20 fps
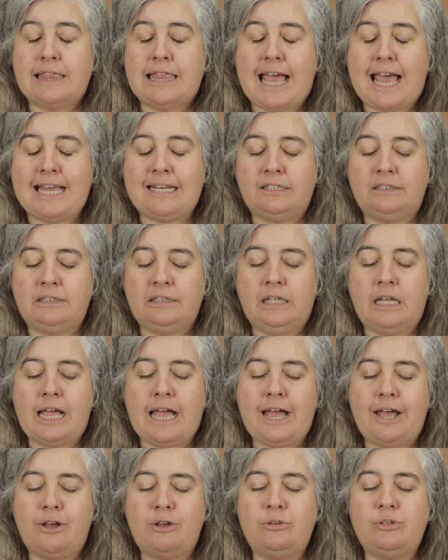that
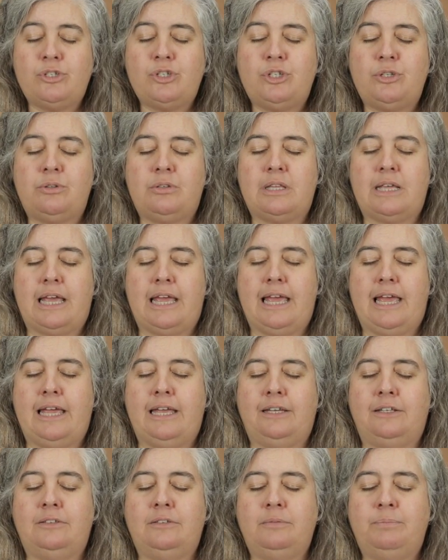allows you
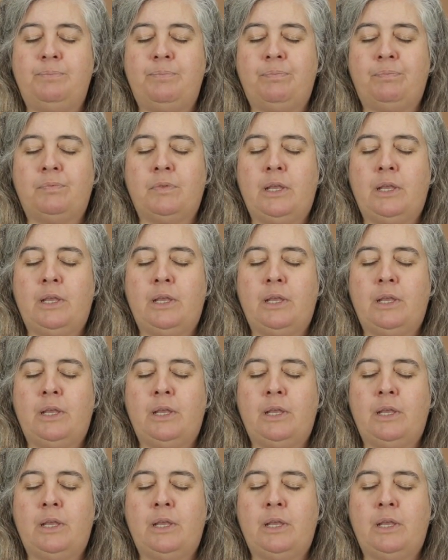then